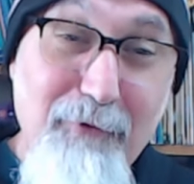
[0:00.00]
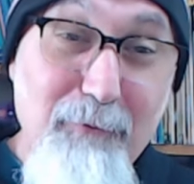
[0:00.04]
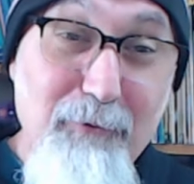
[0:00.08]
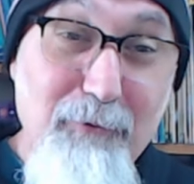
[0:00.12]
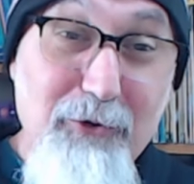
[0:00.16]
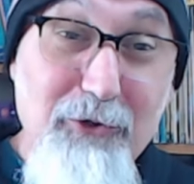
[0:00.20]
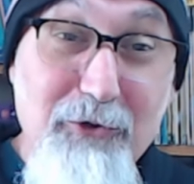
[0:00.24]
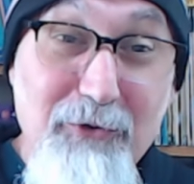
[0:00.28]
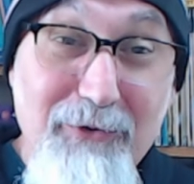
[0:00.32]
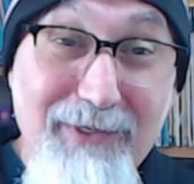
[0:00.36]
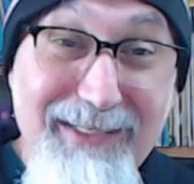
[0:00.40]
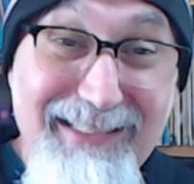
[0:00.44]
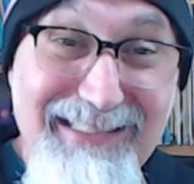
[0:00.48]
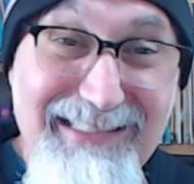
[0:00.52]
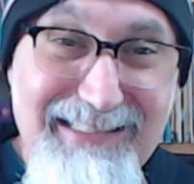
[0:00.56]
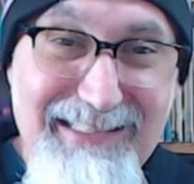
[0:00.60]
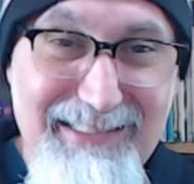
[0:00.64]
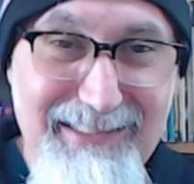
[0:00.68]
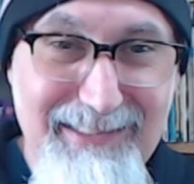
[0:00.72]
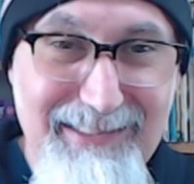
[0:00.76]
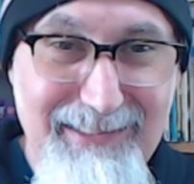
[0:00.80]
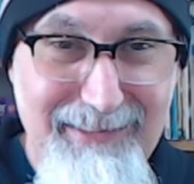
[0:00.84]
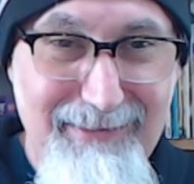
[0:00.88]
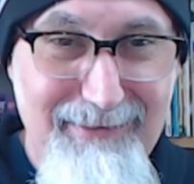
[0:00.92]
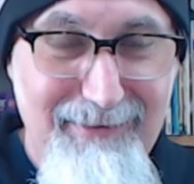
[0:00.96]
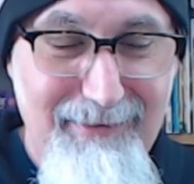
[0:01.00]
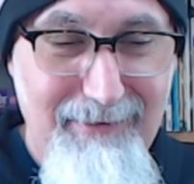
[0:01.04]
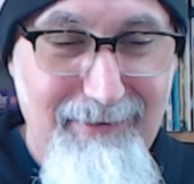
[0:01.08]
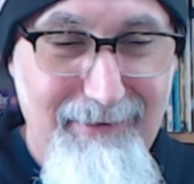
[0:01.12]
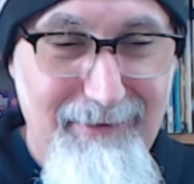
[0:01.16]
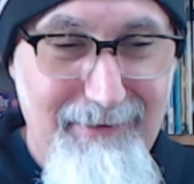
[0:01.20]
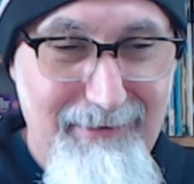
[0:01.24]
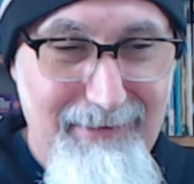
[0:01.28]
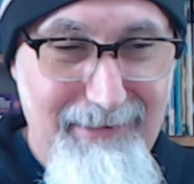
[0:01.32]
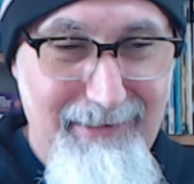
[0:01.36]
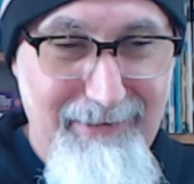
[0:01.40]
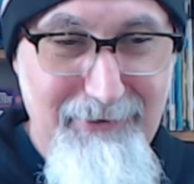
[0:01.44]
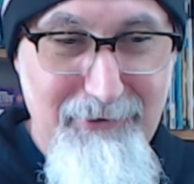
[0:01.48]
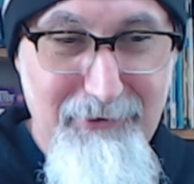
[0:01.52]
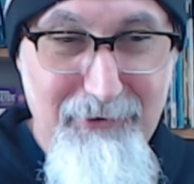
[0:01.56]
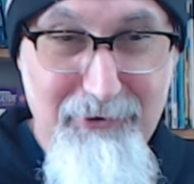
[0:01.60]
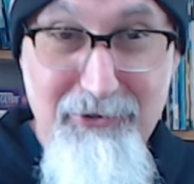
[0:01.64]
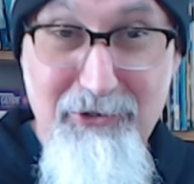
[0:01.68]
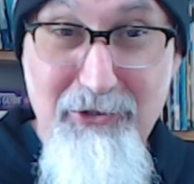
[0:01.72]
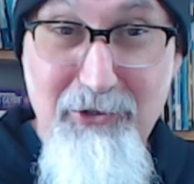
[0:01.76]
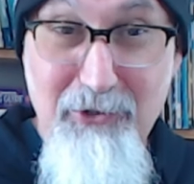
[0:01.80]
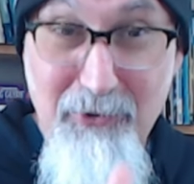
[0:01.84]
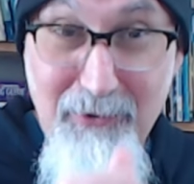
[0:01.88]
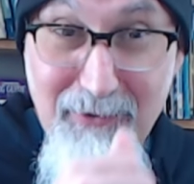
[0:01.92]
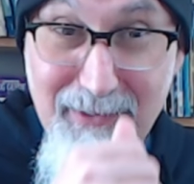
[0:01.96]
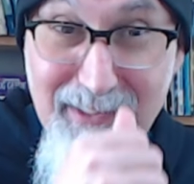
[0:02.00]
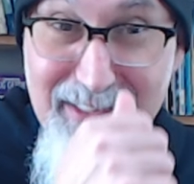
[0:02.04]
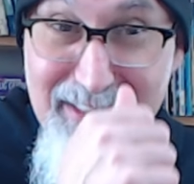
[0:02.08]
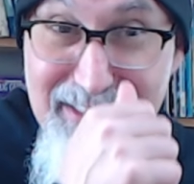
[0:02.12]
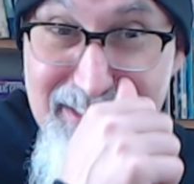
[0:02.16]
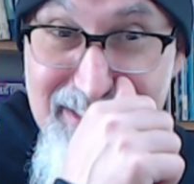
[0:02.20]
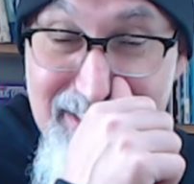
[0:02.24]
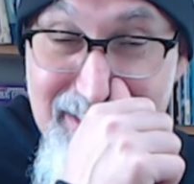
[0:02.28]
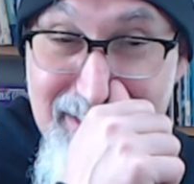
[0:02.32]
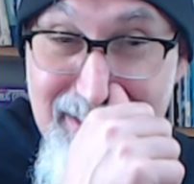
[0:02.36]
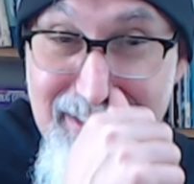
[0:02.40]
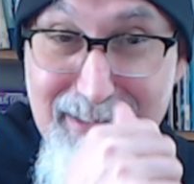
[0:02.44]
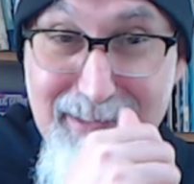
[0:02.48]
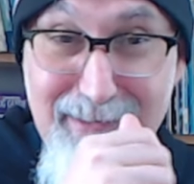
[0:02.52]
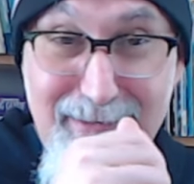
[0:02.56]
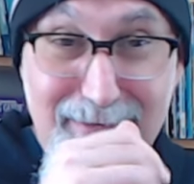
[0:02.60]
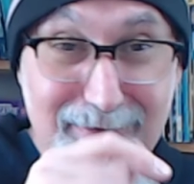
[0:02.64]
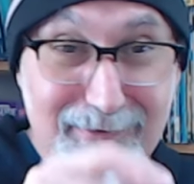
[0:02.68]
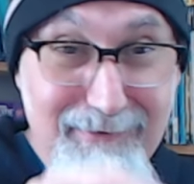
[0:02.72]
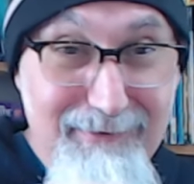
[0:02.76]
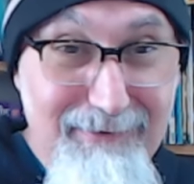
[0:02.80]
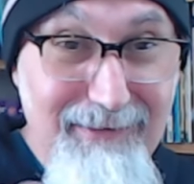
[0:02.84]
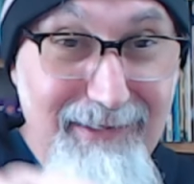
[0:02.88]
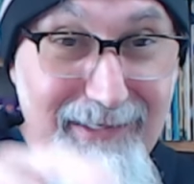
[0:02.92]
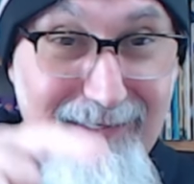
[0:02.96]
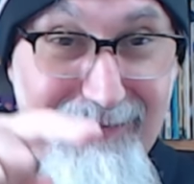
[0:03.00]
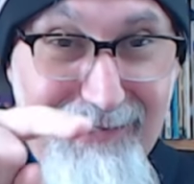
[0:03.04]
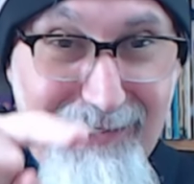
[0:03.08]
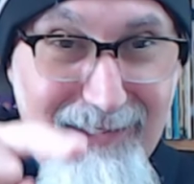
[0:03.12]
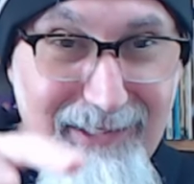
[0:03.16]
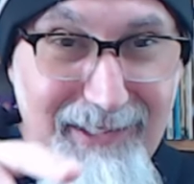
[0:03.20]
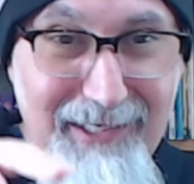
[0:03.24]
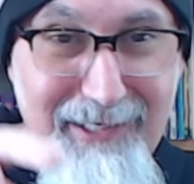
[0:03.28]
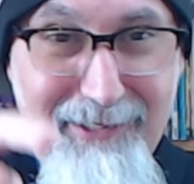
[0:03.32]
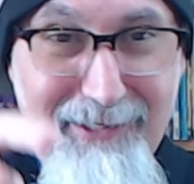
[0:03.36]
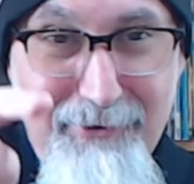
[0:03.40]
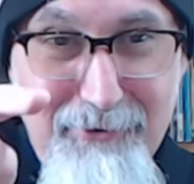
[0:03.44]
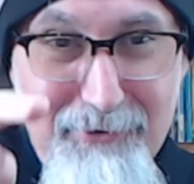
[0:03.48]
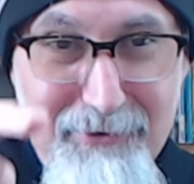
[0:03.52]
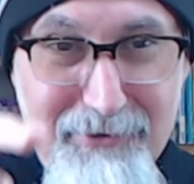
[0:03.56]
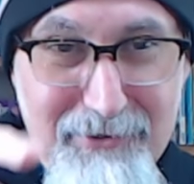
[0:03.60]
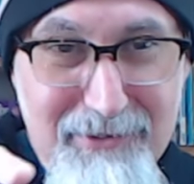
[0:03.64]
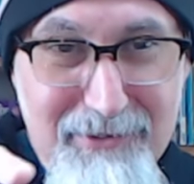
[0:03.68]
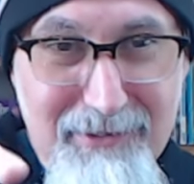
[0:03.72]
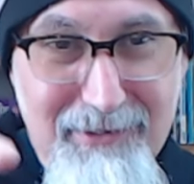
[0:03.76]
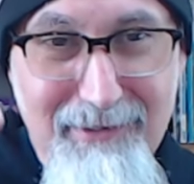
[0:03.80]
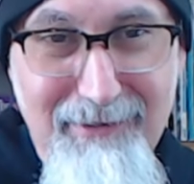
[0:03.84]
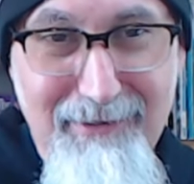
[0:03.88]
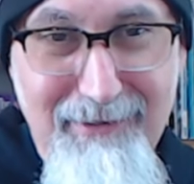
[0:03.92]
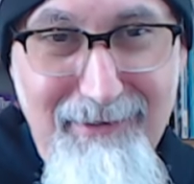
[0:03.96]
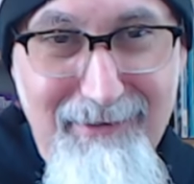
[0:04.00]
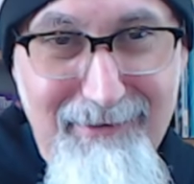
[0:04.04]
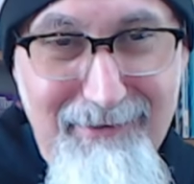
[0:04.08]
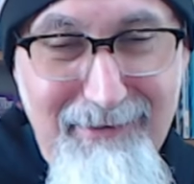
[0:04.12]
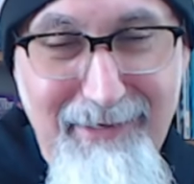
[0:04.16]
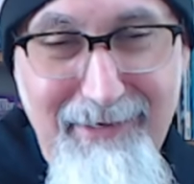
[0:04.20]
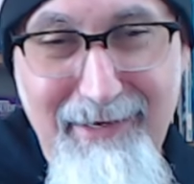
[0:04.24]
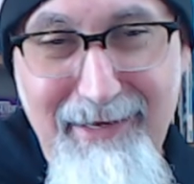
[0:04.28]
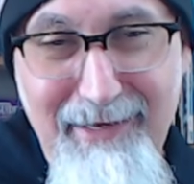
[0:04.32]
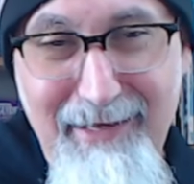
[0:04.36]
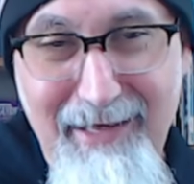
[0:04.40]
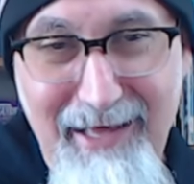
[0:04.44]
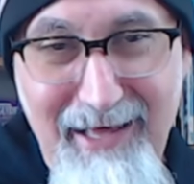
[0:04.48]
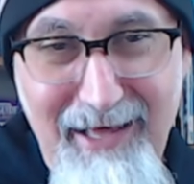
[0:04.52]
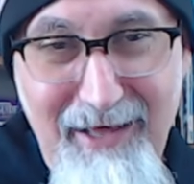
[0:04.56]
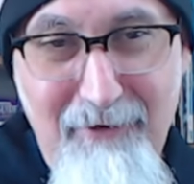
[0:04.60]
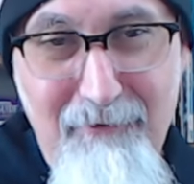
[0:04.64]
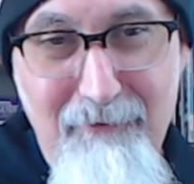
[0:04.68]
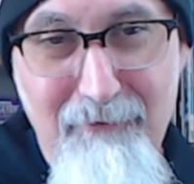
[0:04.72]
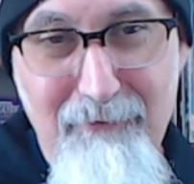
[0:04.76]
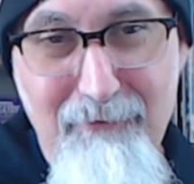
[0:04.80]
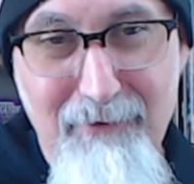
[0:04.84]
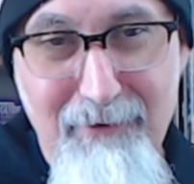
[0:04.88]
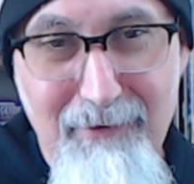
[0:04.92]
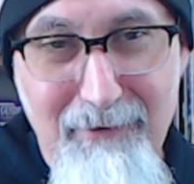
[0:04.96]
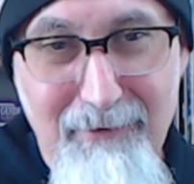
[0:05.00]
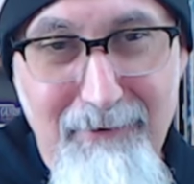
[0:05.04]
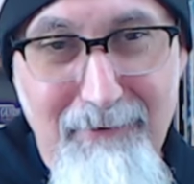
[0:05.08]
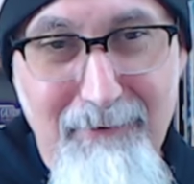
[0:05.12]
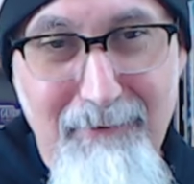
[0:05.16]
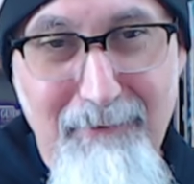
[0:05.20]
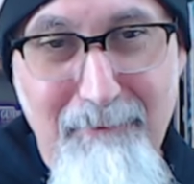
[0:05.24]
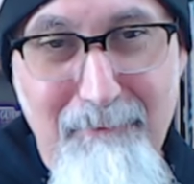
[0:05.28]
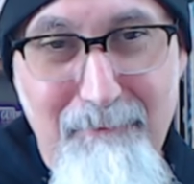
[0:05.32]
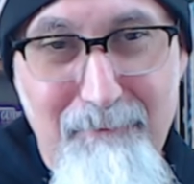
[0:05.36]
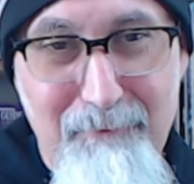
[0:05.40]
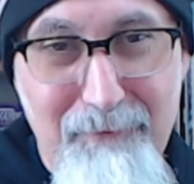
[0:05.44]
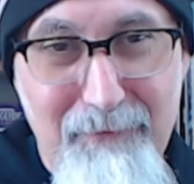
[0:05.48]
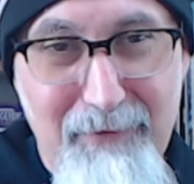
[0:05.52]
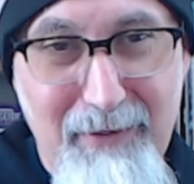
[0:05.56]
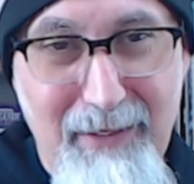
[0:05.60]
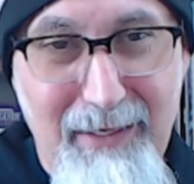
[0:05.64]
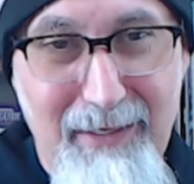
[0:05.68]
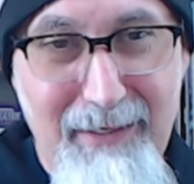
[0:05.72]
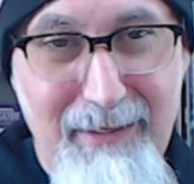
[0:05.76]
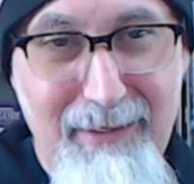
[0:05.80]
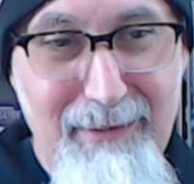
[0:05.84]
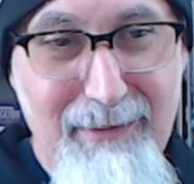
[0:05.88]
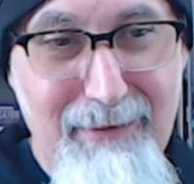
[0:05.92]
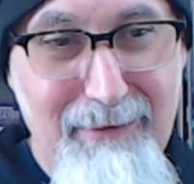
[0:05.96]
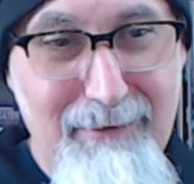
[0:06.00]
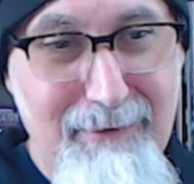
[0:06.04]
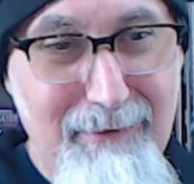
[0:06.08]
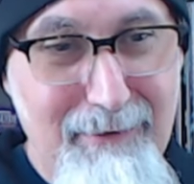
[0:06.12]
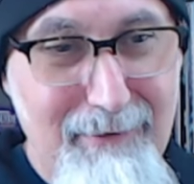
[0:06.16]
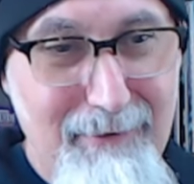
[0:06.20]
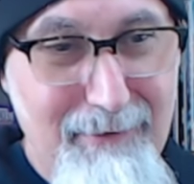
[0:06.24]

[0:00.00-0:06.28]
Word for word: crazy, and there's crazy indicators that I have, and